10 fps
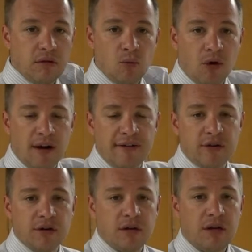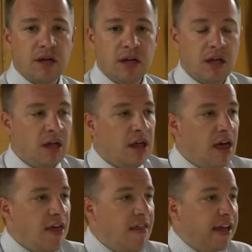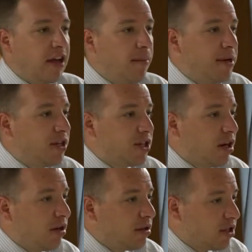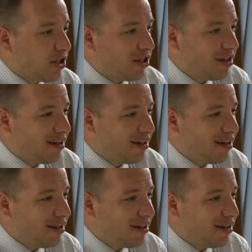wherever, and they come into church